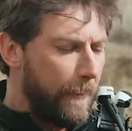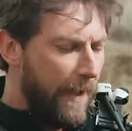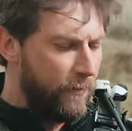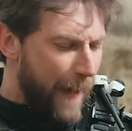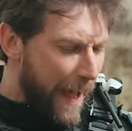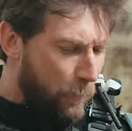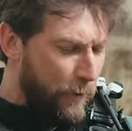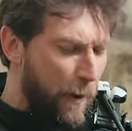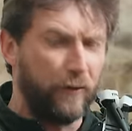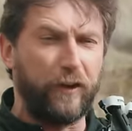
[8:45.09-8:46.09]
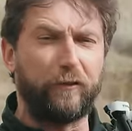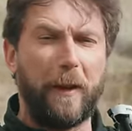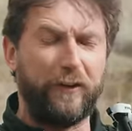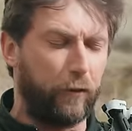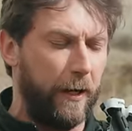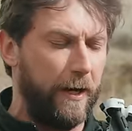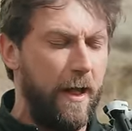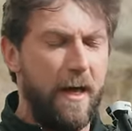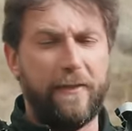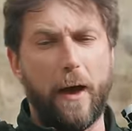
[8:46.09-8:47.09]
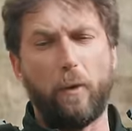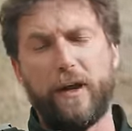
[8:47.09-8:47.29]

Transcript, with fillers: At the back, we do have a display screen that will